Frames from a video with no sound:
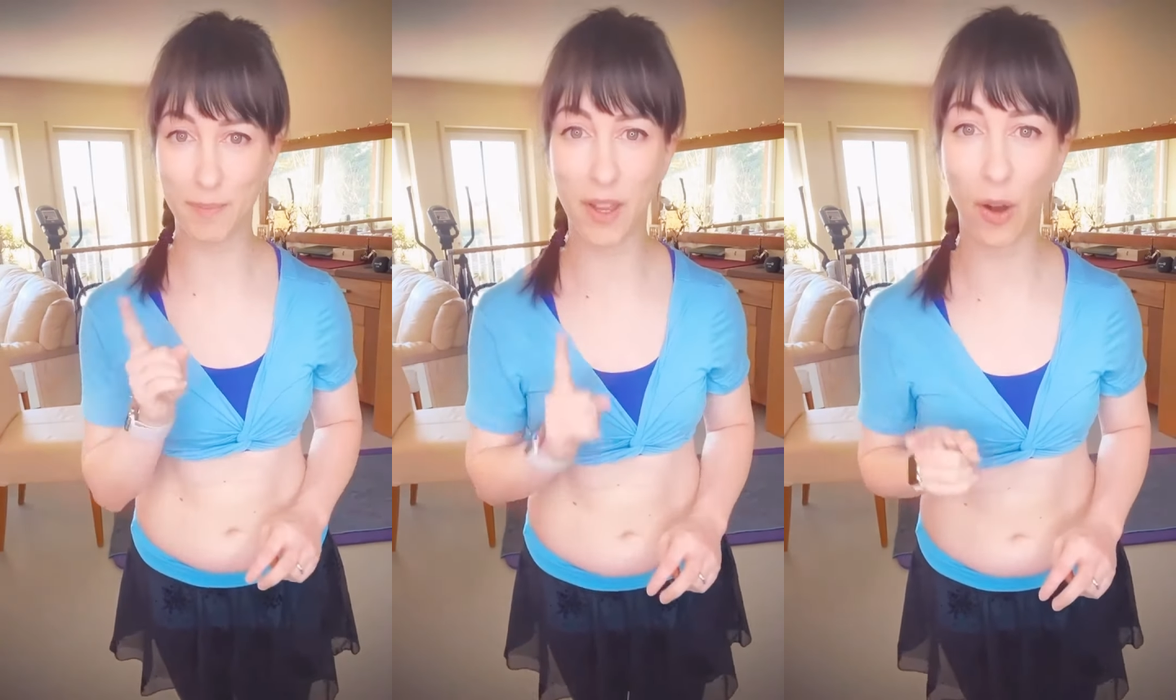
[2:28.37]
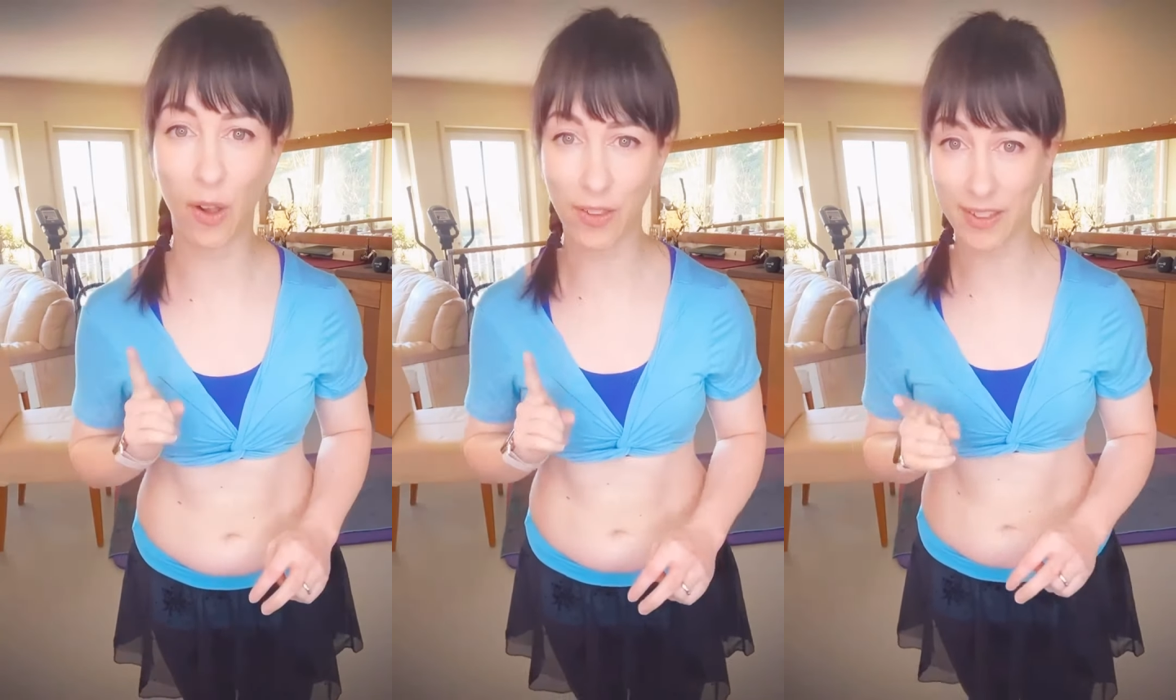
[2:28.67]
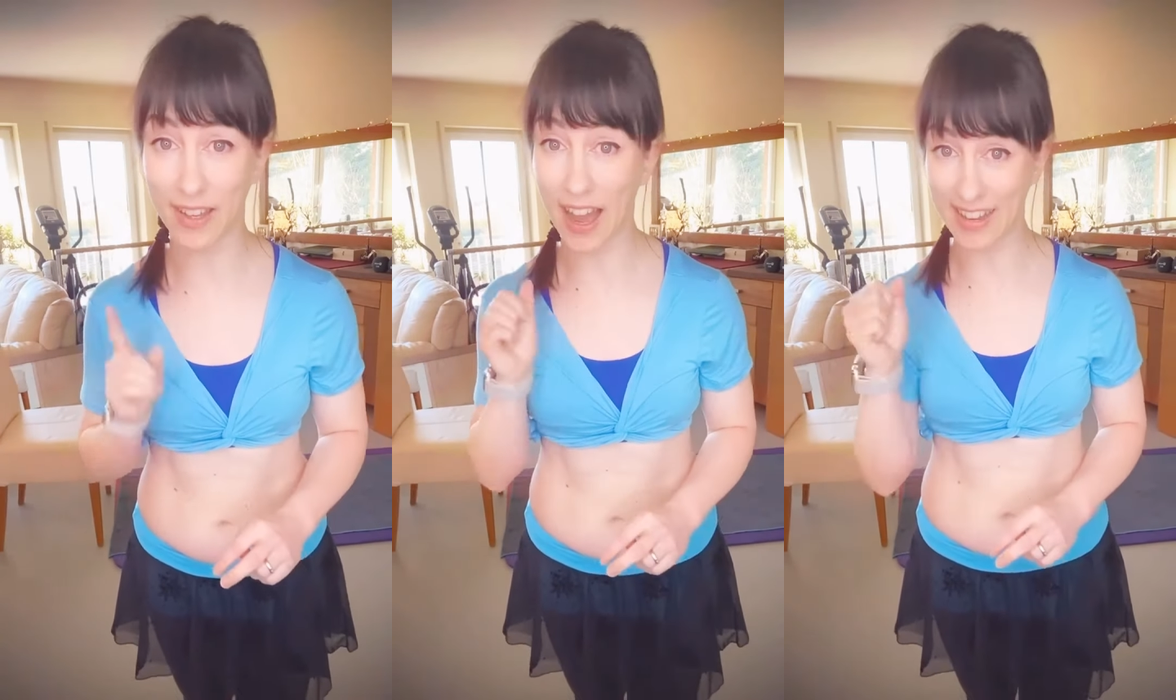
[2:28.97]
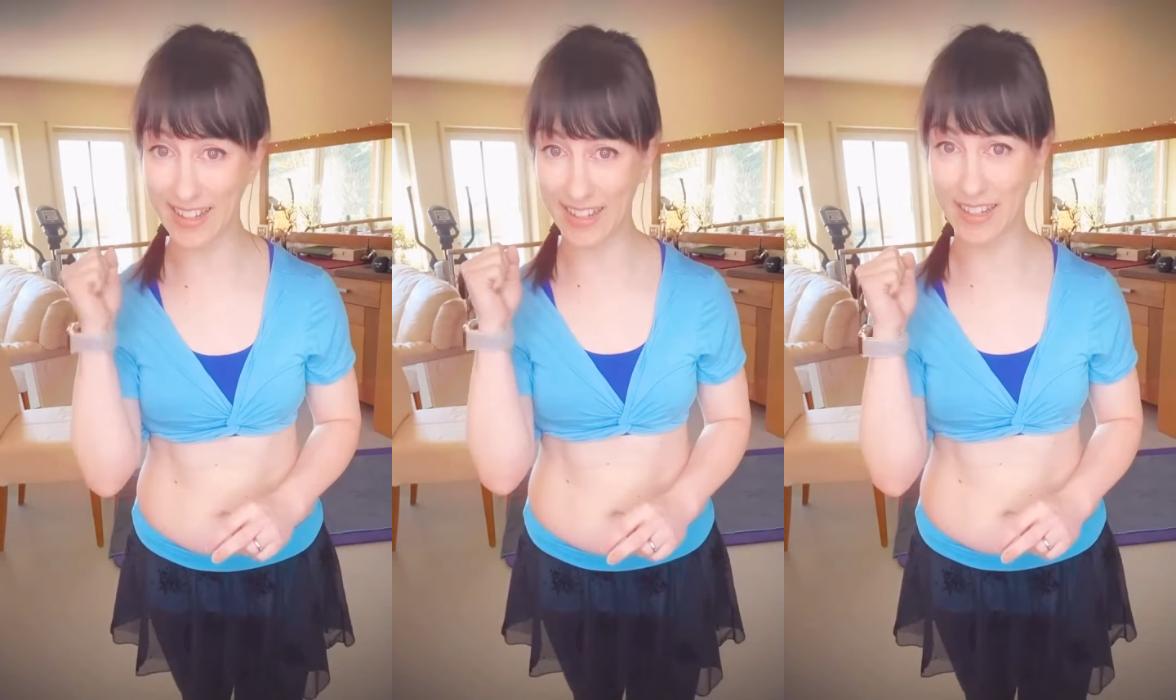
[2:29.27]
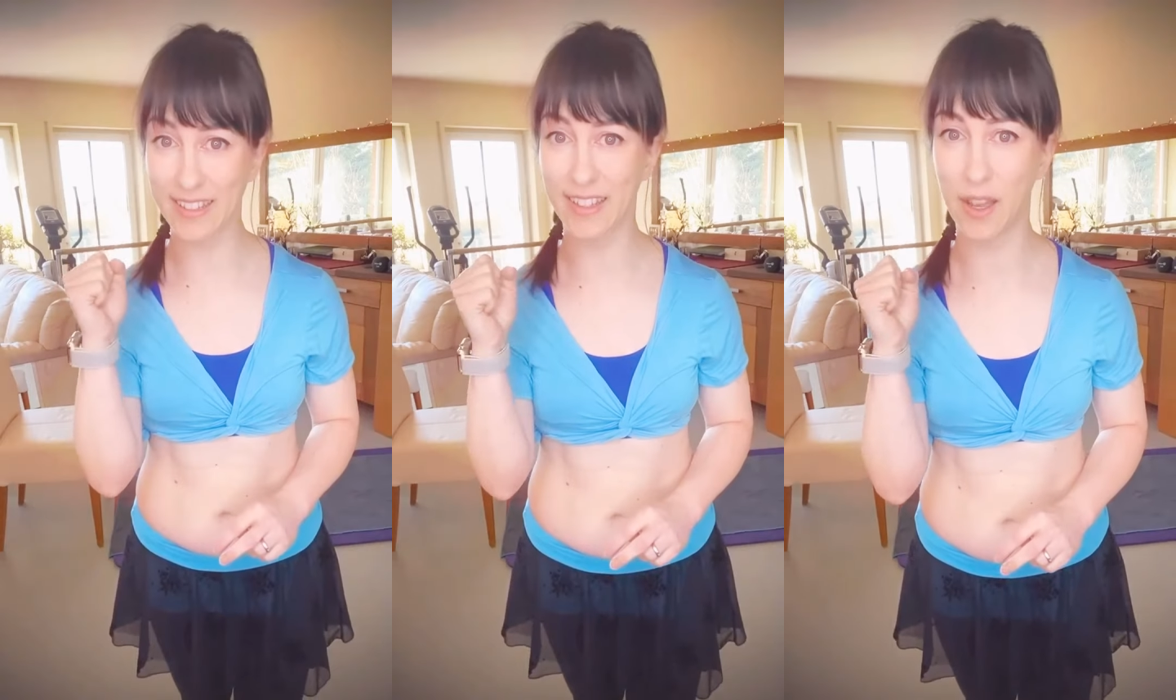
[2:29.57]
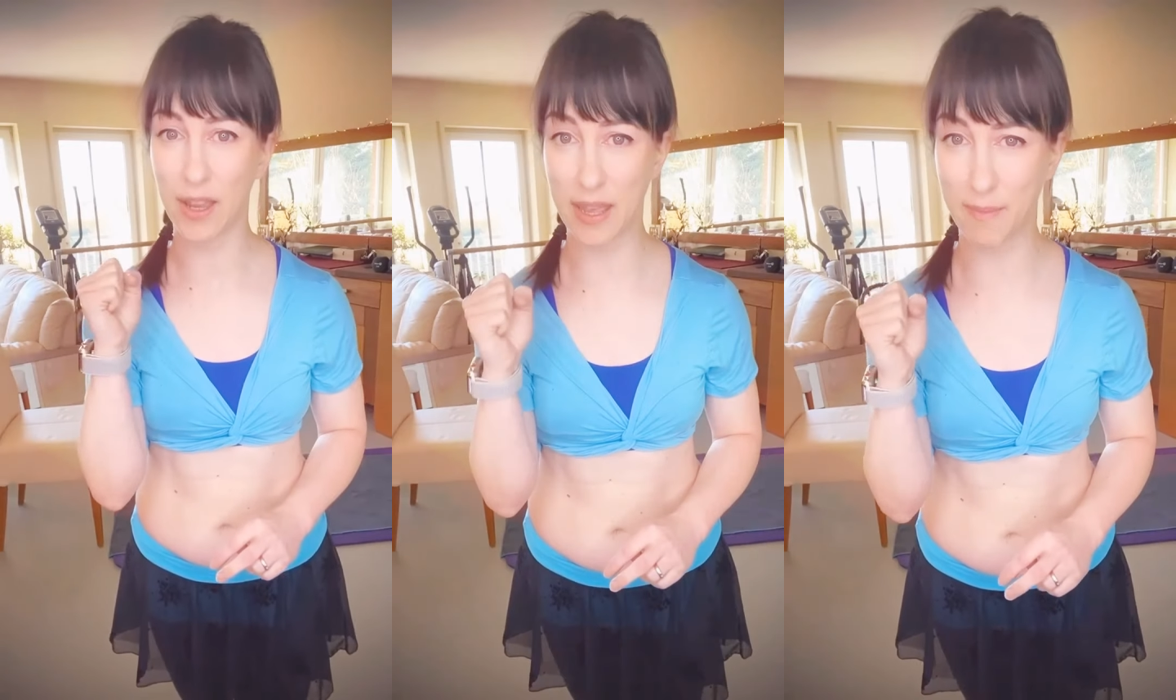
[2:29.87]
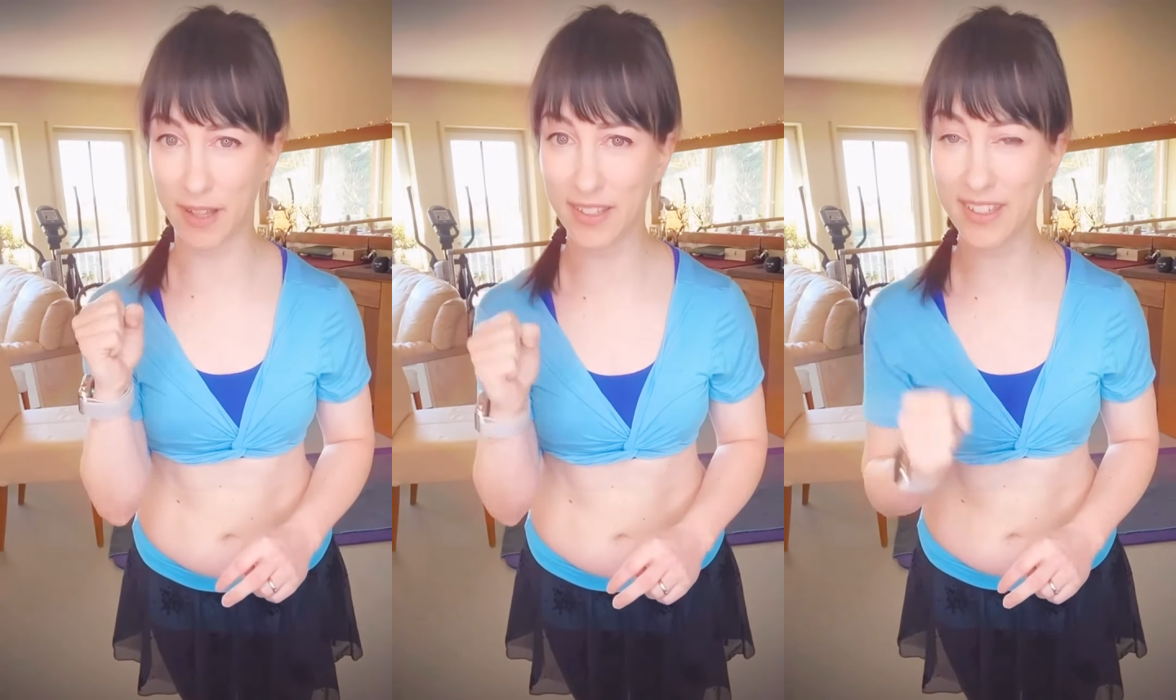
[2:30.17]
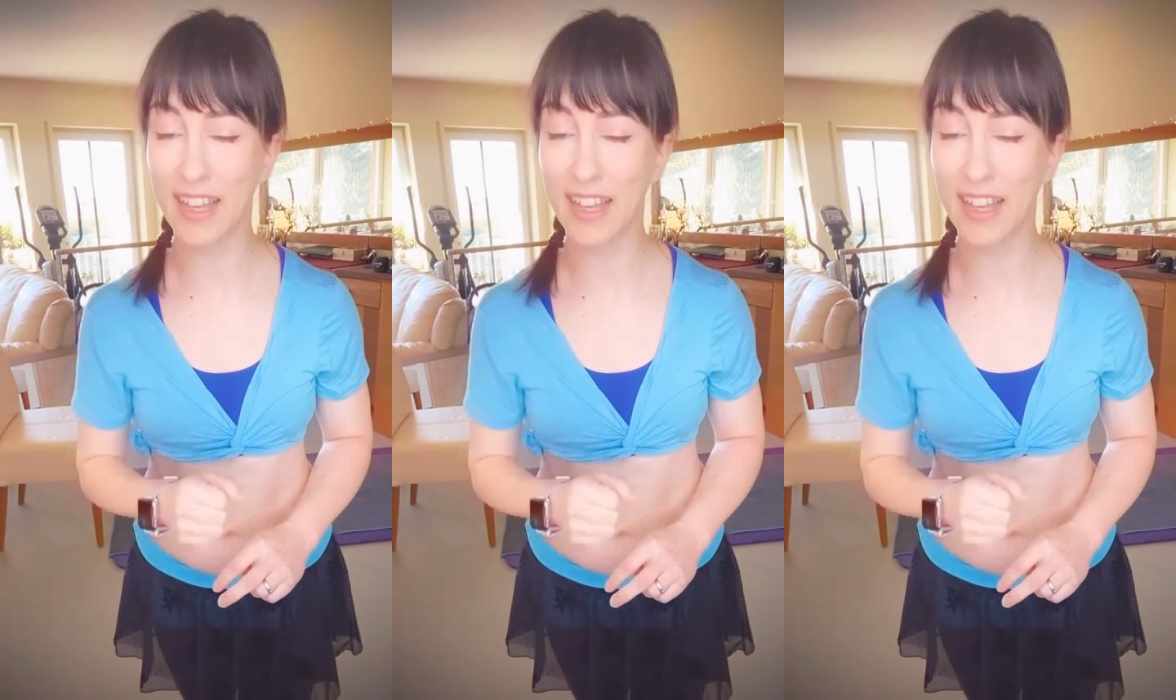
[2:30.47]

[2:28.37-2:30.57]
all the I did it emails